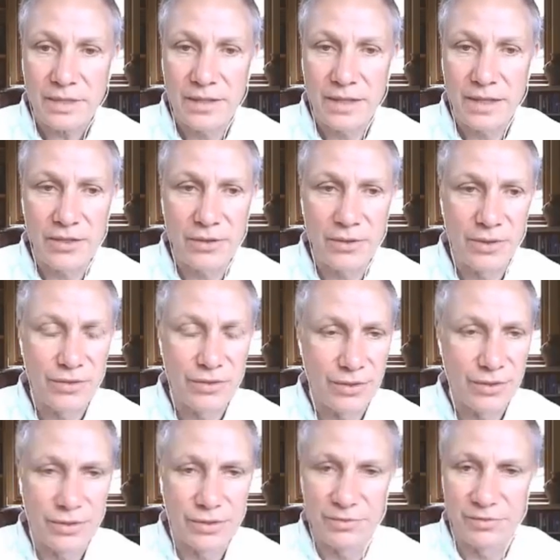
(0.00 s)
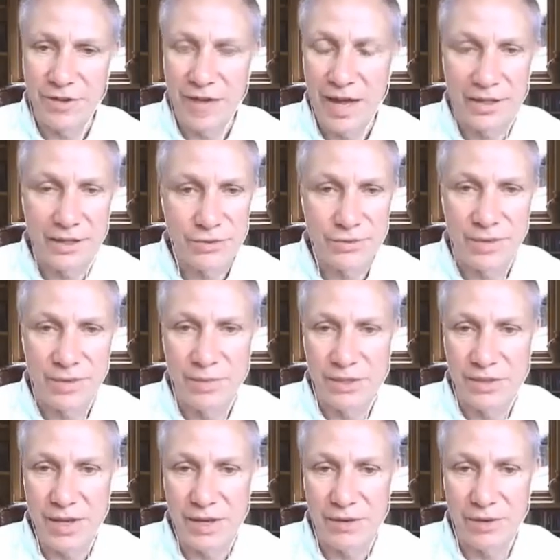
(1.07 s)
and then go into your lymphatic stream,
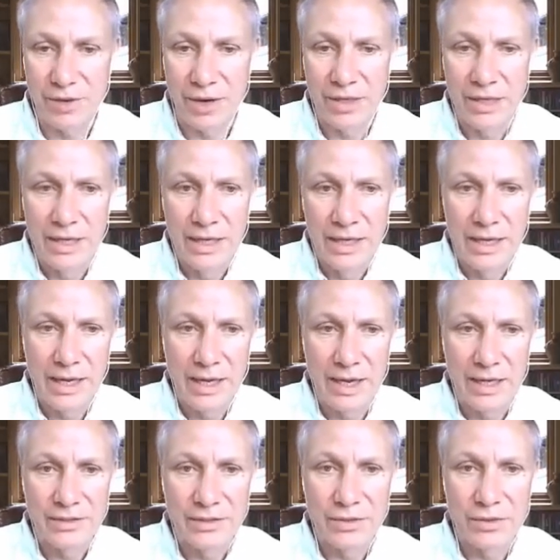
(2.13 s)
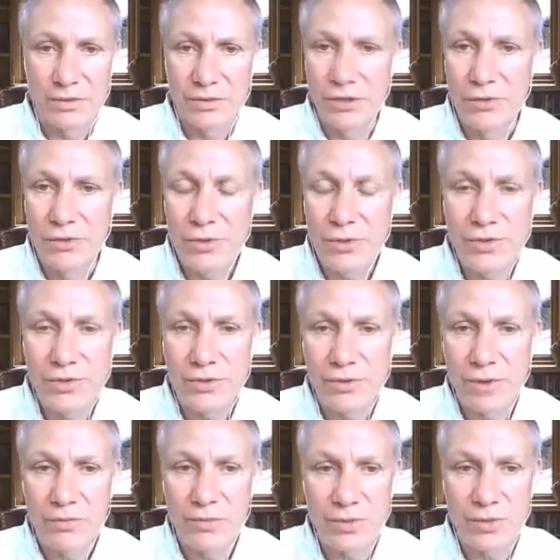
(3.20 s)
etc. And so Gu
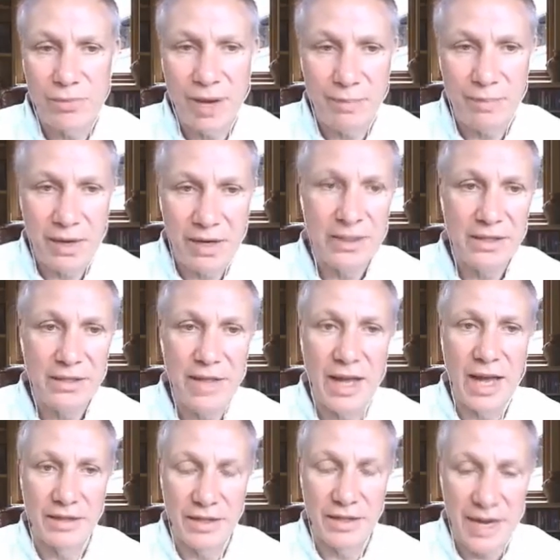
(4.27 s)
syndrome was primarily that,